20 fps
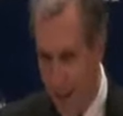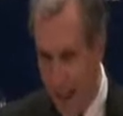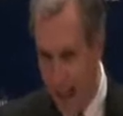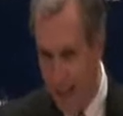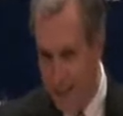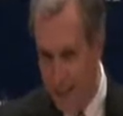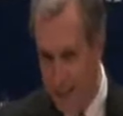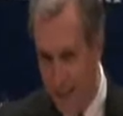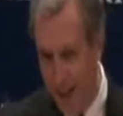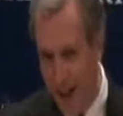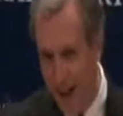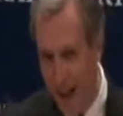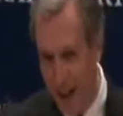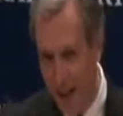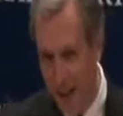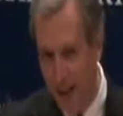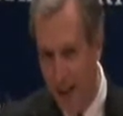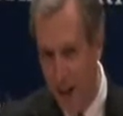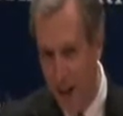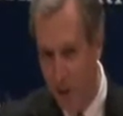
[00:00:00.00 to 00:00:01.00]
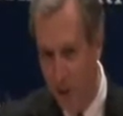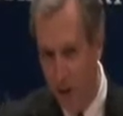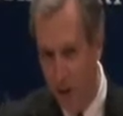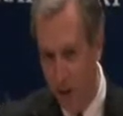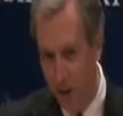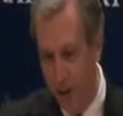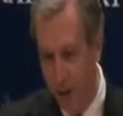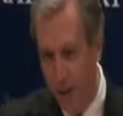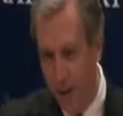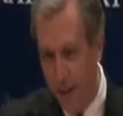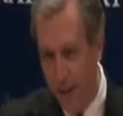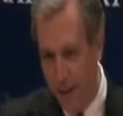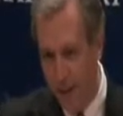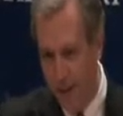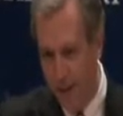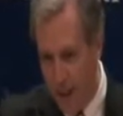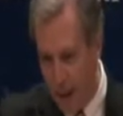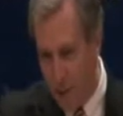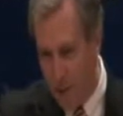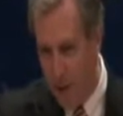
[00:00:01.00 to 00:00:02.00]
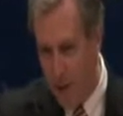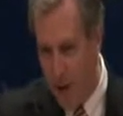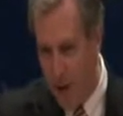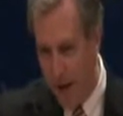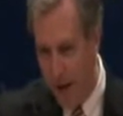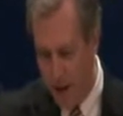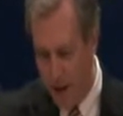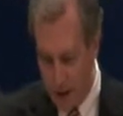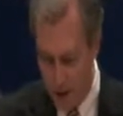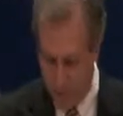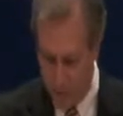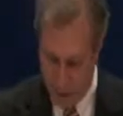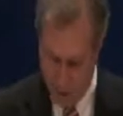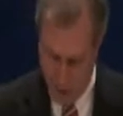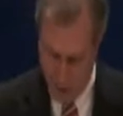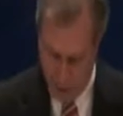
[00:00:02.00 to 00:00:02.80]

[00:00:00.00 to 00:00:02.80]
That's the kind of governor that a Democratic governor